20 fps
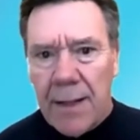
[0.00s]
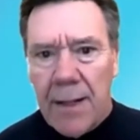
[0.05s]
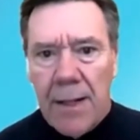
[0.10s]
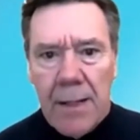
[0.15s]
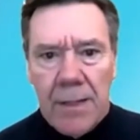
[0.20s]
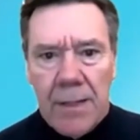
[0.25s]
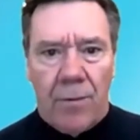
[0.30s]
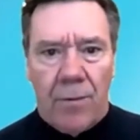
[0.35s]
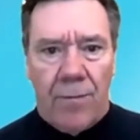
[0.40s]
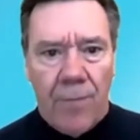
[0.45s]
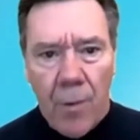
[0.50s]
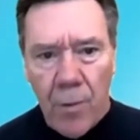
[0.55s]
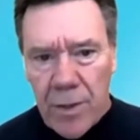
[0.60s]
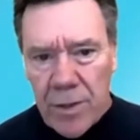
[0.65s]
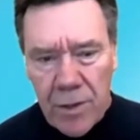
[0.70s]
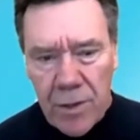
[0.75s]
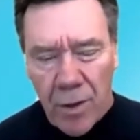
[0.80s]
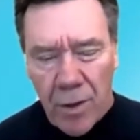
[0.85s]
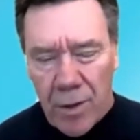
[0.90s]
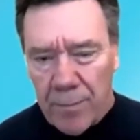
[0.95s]
So focusing
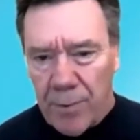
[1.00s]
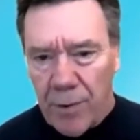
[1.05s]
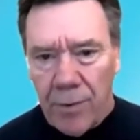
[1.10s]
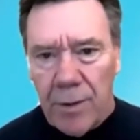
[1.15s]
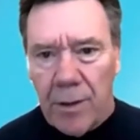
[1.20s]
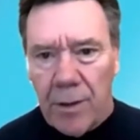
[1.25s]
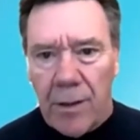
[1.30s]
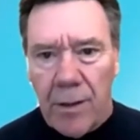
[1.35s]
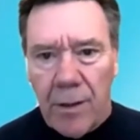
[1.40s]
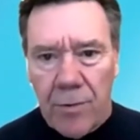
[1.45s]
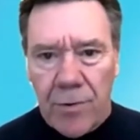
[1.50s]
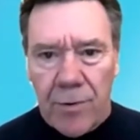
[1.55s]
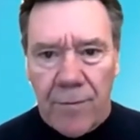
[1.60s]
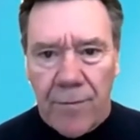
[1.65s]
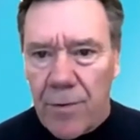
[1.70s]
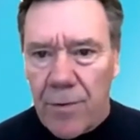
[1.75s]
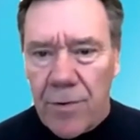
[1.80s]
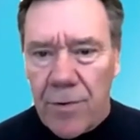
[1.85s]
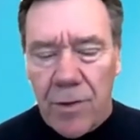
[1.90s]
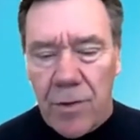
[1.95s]
on the building enclosure
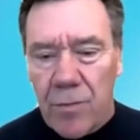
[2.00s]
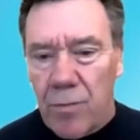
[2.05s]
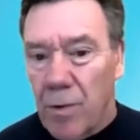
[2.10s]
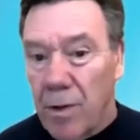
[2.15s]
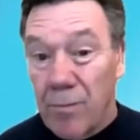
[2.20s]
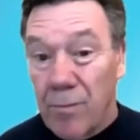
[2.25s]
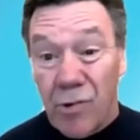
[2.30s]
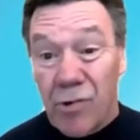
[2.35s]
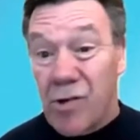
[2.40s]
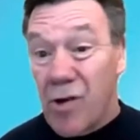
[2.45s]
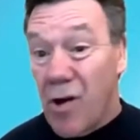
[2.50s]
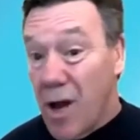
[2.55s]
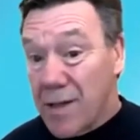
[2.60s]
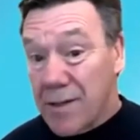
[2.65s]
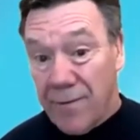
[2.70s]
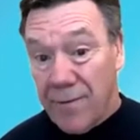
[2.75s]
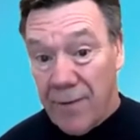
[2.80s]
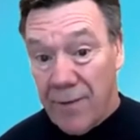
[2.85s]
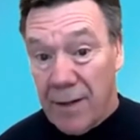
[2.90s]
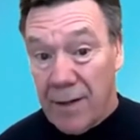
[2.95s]
first is one of the most
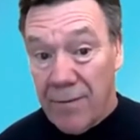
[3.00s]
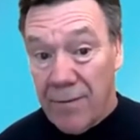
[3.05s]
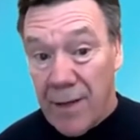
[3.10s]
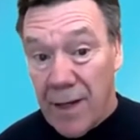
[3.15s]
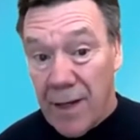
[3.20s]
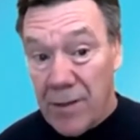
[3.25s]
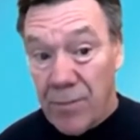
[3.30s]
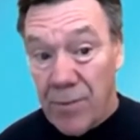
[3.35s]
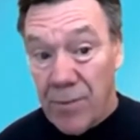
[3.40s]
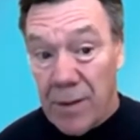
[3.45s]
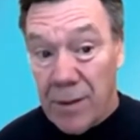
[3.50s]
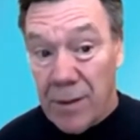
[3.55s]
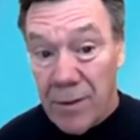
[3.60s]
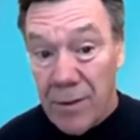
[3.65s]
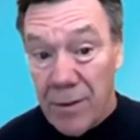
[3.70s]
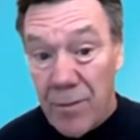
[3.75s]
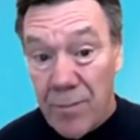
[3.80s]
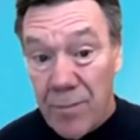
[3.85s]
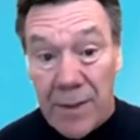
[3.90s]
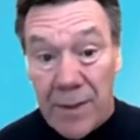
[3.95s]
cost-effective things we can do
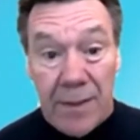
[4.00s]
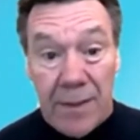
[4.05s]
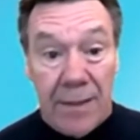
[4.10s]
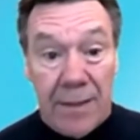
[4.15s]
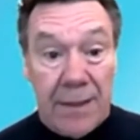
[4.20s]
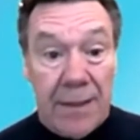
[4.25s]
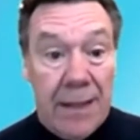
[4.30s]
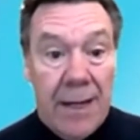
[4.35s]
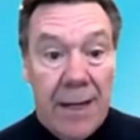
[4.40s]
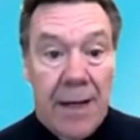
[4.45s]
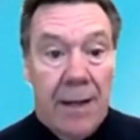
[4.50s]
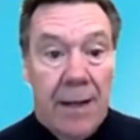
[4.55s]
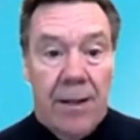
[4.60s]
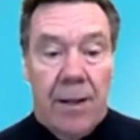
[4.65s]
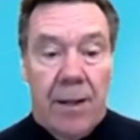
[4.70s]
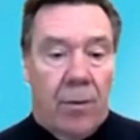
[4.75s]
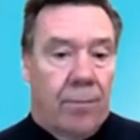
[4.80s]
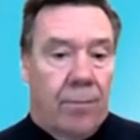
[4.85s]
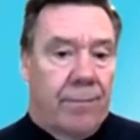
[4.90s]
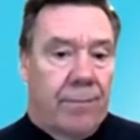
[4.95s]
because, you
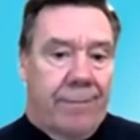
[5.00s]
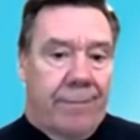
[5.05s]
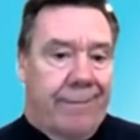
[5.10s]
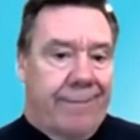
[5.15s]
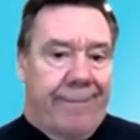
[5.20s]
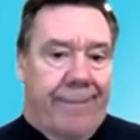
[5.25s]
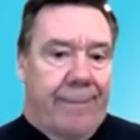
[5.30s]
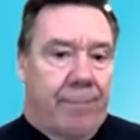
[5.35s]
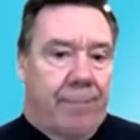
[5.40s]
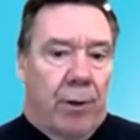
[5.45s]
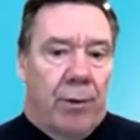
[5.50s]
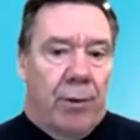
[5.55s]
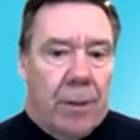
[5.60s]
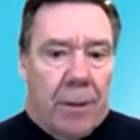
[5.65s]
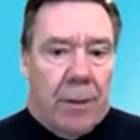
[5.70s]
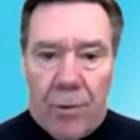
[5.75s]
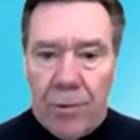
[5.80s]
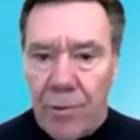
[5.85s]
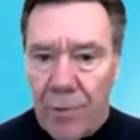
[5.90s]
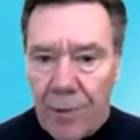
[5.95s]
know, the building
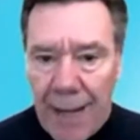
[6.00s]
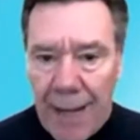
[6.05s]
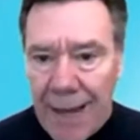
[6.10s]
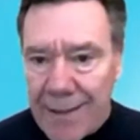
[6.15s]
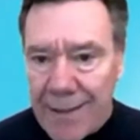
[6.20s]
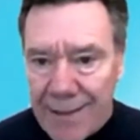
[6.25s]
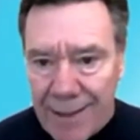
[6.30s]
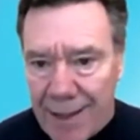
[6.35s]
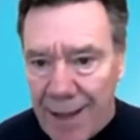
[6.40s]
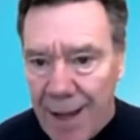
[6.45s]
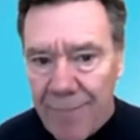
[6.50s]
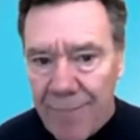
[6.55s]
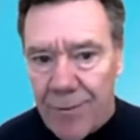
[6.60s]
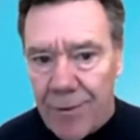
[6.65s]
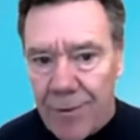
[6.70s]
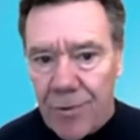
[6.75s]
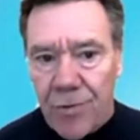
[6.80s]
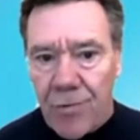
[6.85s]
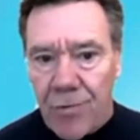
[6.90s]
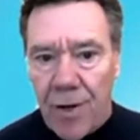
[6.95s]
enclosure lasts the life of the
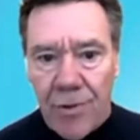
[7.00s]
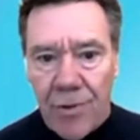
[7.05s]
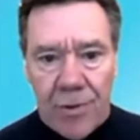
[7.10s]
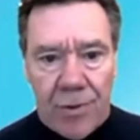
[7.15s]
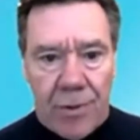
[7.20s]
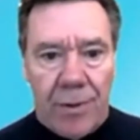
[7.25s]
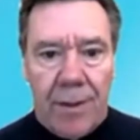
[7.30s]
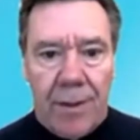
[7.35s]
structure.